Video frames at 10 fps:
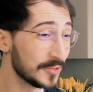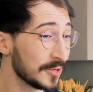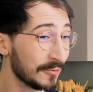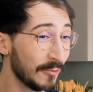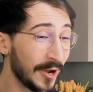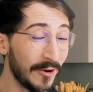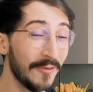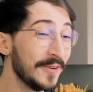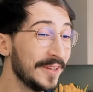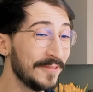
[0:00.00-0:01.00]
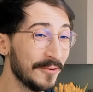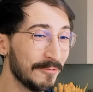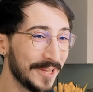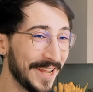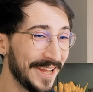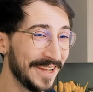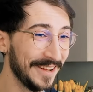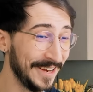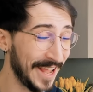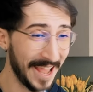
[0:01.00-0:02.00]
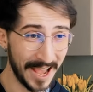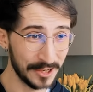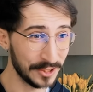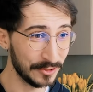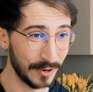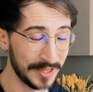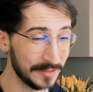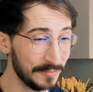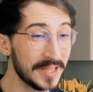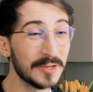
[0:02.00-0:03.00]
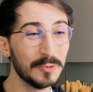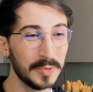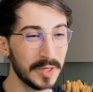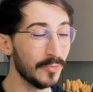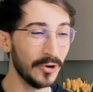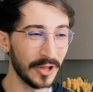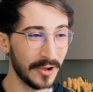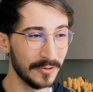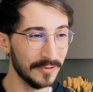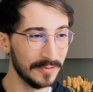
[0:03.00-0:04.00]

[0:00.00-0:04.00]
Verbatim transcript: So quite often if you would hear an A I generated piece, it would be mono.